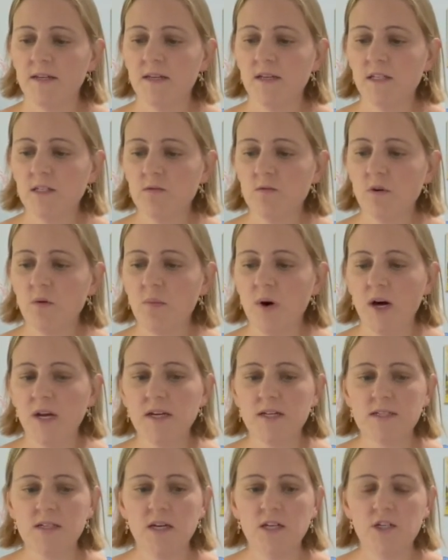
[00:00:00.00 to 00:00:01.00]
He's a
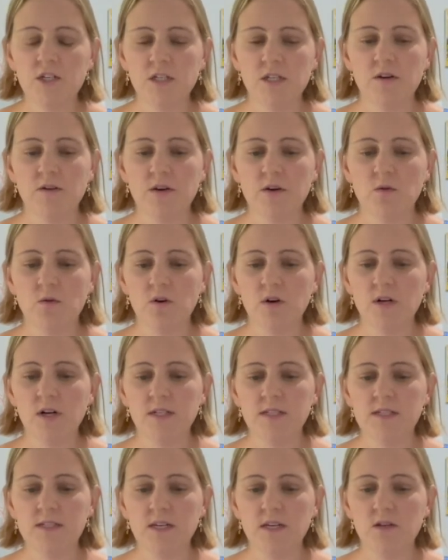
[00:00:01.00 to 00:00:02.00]
robotics engineer at Oregon
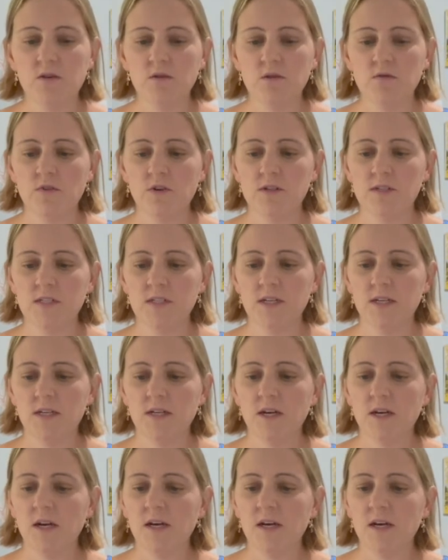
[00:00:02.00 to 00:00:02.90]
State University.